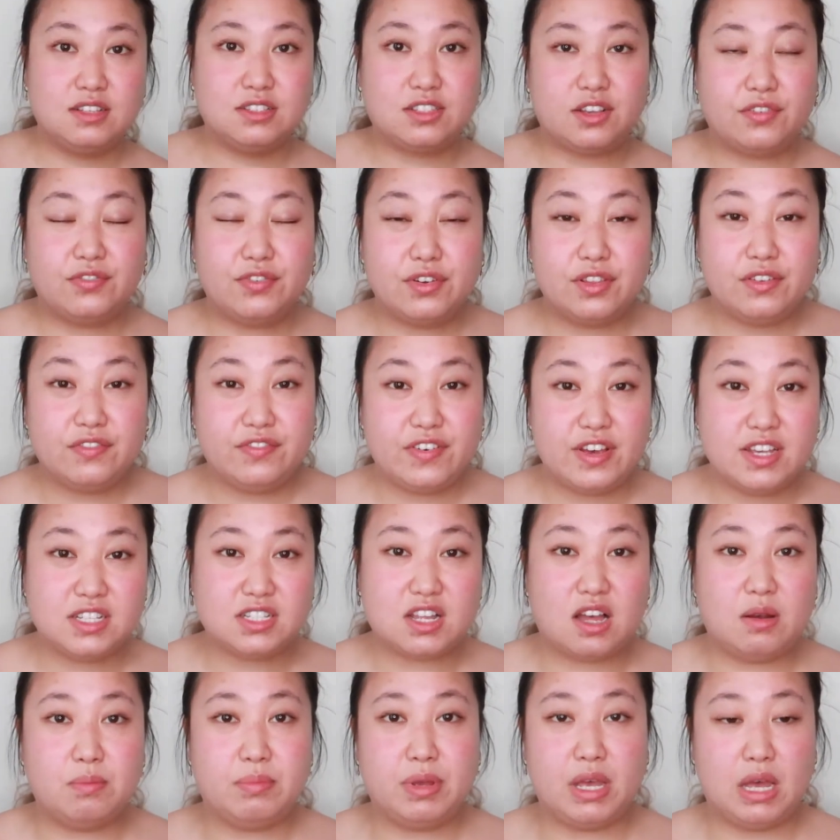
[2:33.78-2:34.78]
So for the first
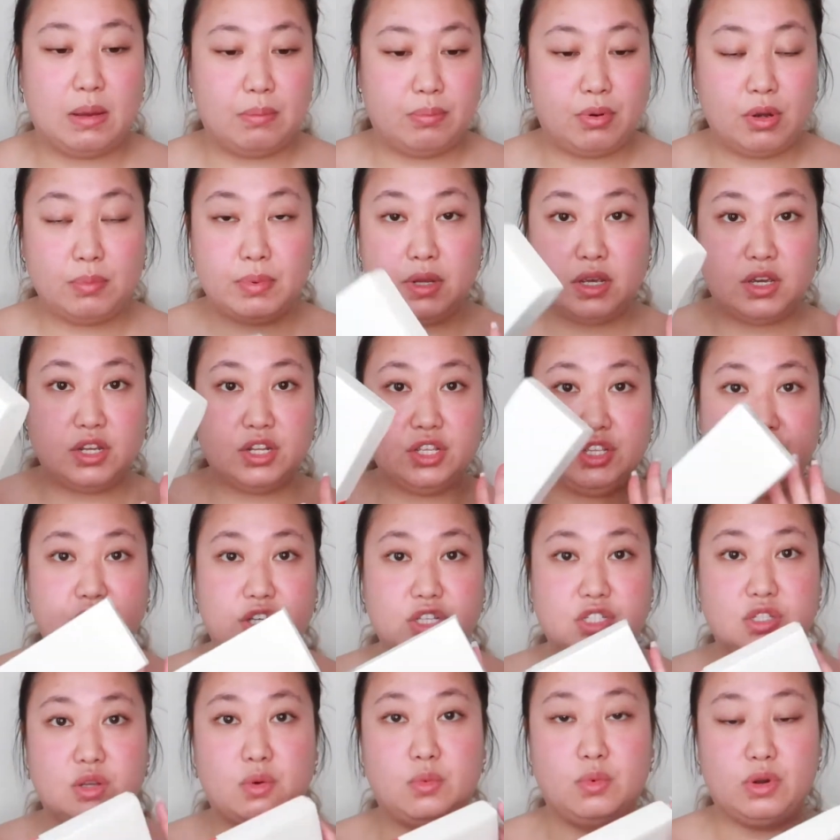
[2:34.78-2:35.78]
armpit, I'm probably going to
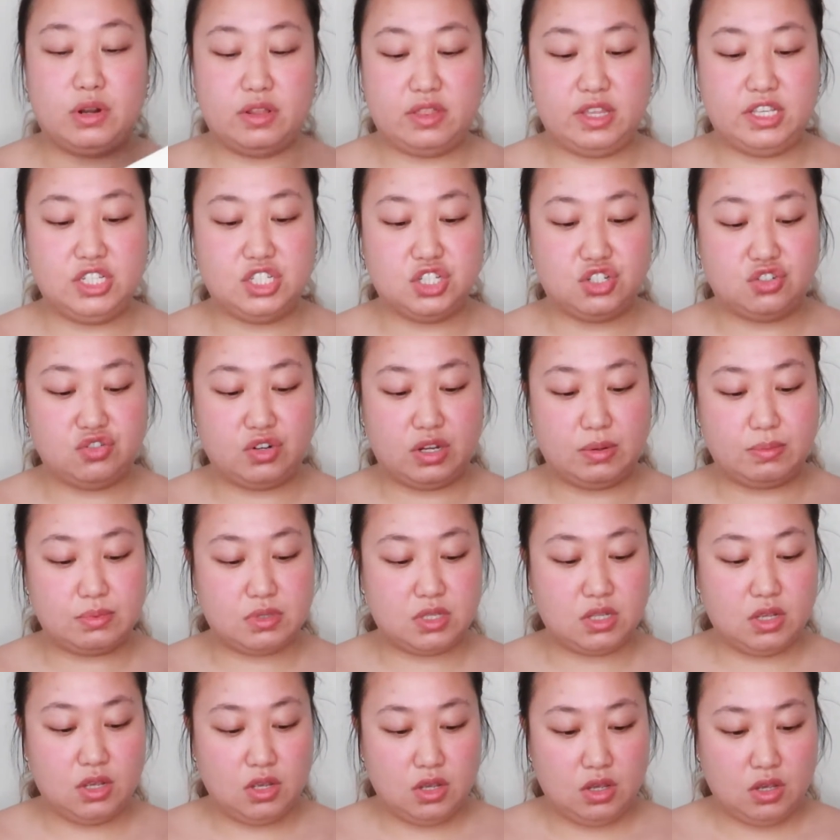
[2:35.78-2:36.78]
use one of these strips.